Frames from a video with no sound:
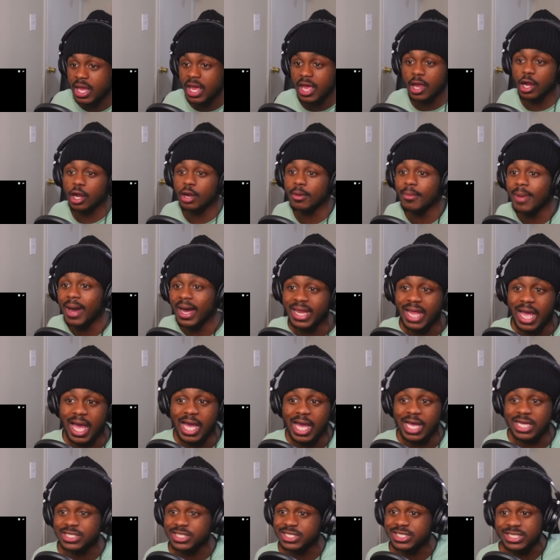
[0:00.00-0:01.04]
Everybody out
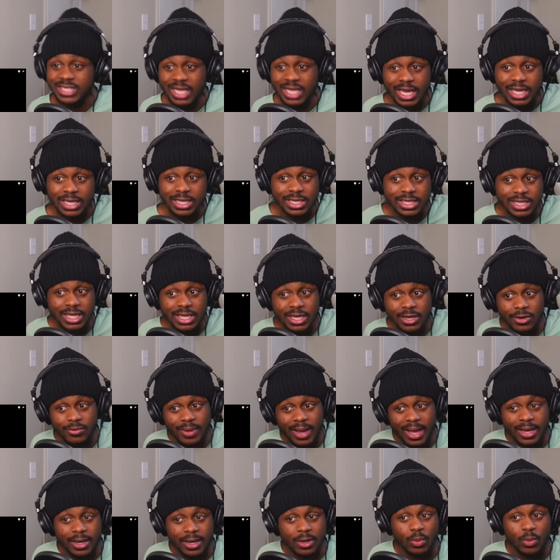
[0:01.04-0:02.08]
here just saying he didn't
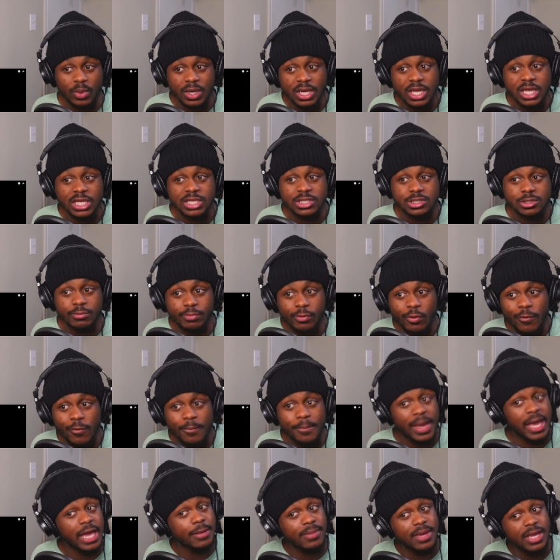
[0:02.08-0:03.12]
write it. We need some proof.
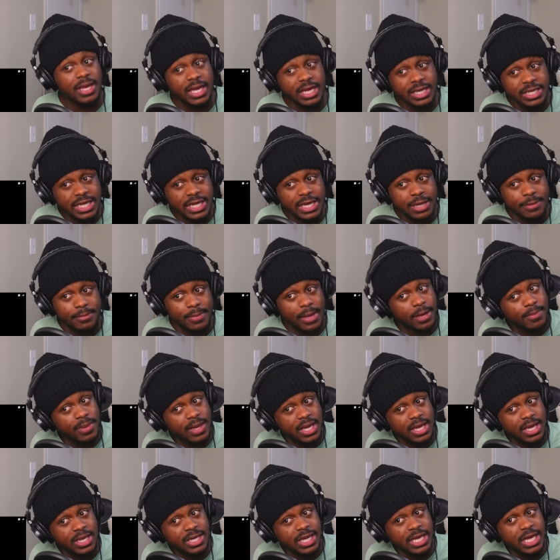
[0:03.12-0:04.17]
Maybe he did it. Maybe
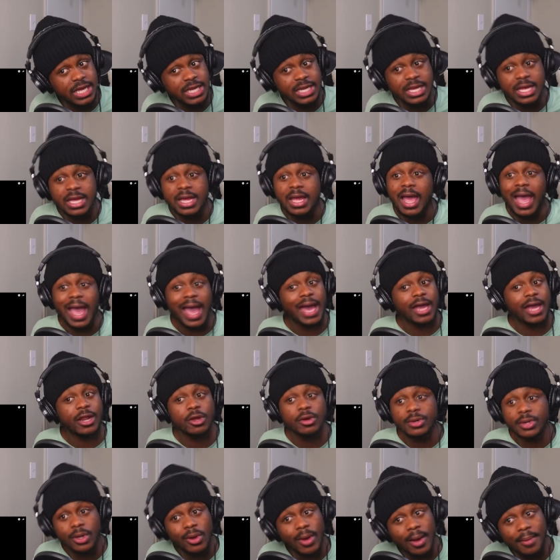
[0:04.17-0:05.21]
he did. I
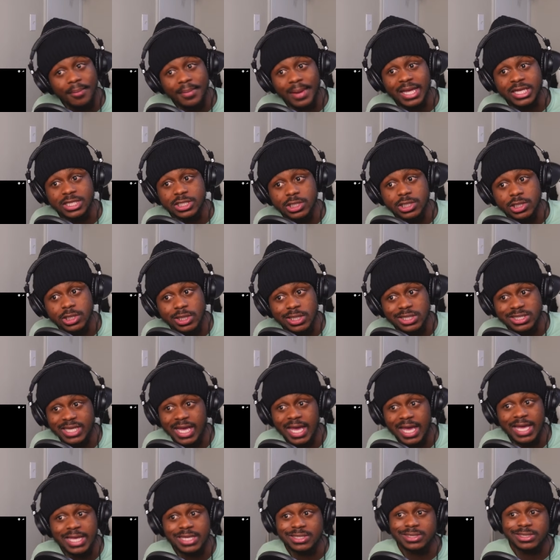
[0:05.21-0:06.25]
don't know. I'm not sure because
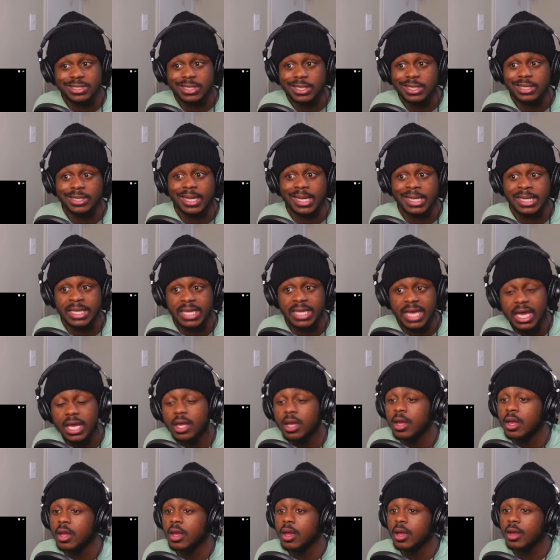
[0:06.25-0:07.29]
I ain't seen nothing yet.
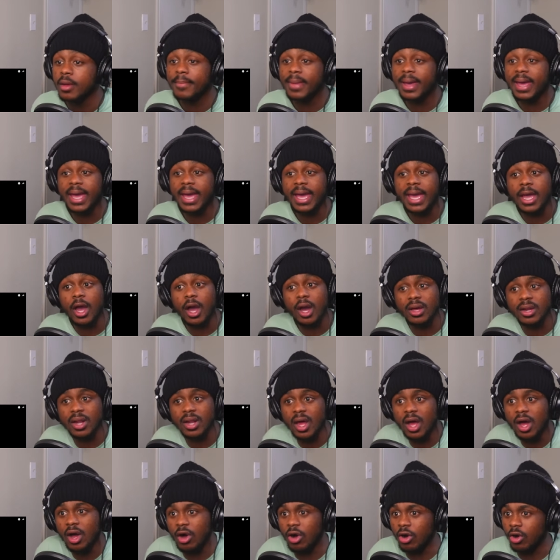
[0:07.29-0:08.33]
But hey, hold
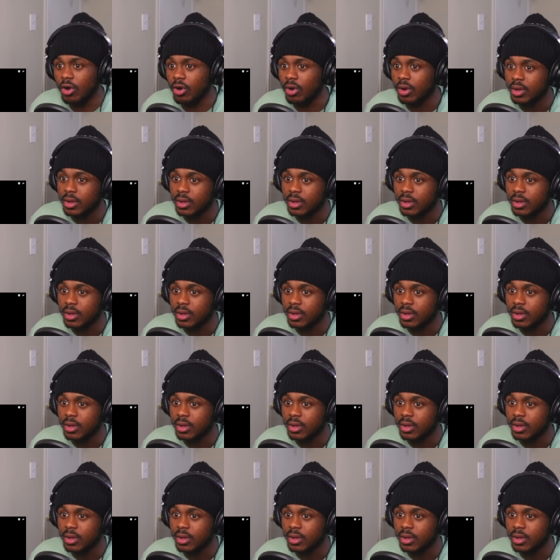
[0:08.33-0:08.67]
on.